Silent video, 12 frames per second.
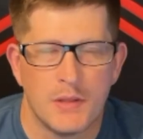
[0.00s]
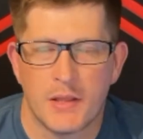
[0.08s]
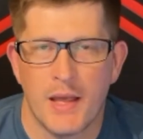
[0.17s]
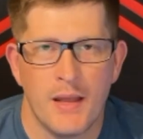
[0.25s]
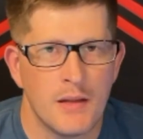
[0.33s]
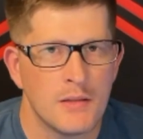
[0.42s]

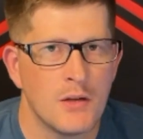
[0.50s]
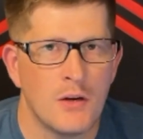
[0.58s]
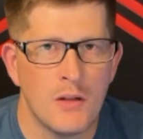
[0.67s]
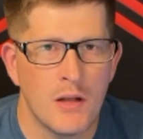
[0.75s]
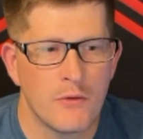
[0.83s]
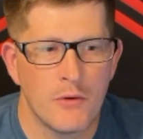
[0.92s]
That is
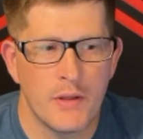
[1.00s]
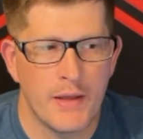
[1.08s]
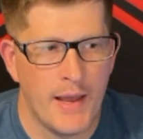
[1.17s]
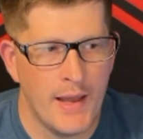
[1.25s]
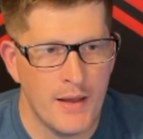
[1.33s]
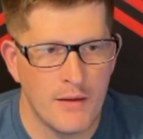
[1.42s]
all I really
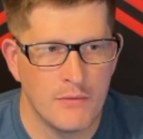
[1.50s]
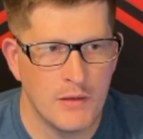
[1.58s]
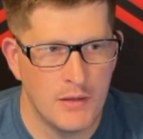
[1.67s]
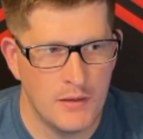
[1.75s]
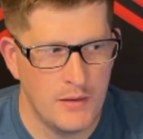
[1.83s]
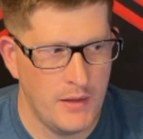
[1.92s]
have.